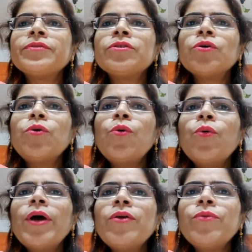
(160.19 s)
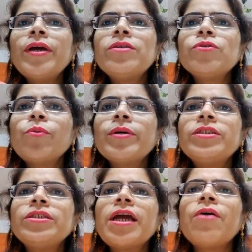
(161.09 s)
So why we are so
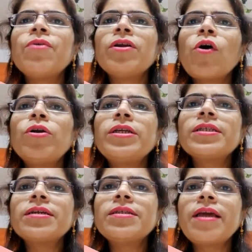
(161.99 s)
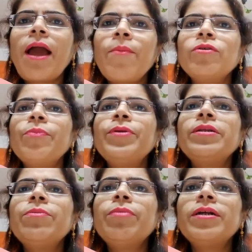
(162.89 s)
much aware or discussing about the
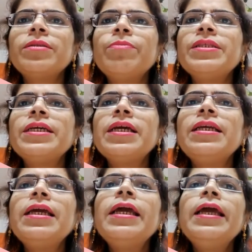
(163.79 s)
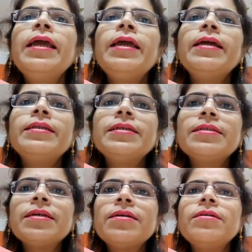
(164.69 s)
preterm birth? Basically, it
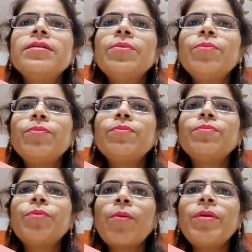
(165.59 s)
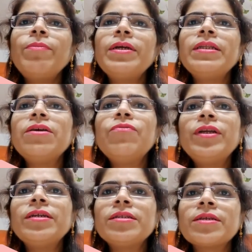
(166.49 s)
is the problem in the
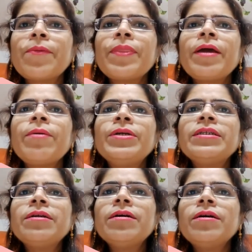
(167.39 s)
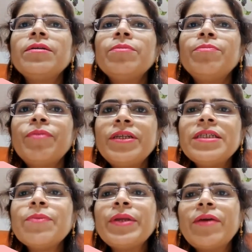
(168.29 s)
fetus.
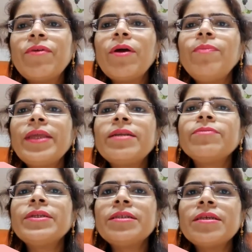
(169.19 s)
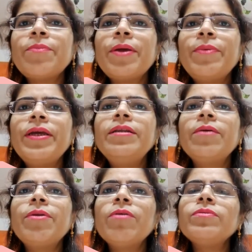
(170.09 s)
Fetus may develop, that means the baby
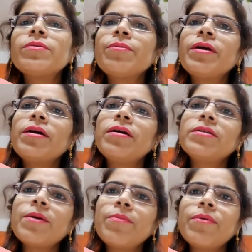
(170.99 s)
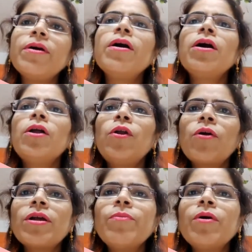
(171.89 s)
develops some
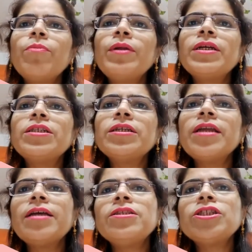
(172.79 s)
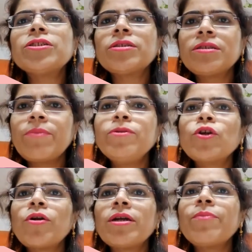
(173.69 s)
long-term complication and some
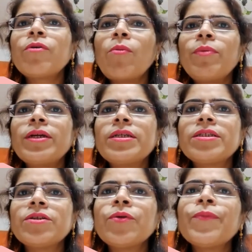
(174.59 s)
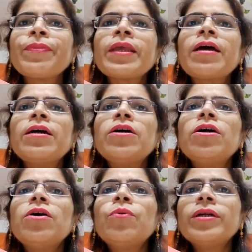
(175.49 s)
short-term complication.
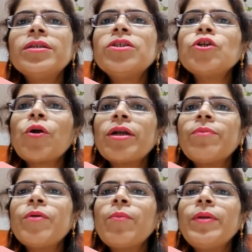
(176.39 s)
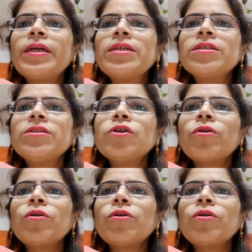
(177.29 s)
What are the short-term complications?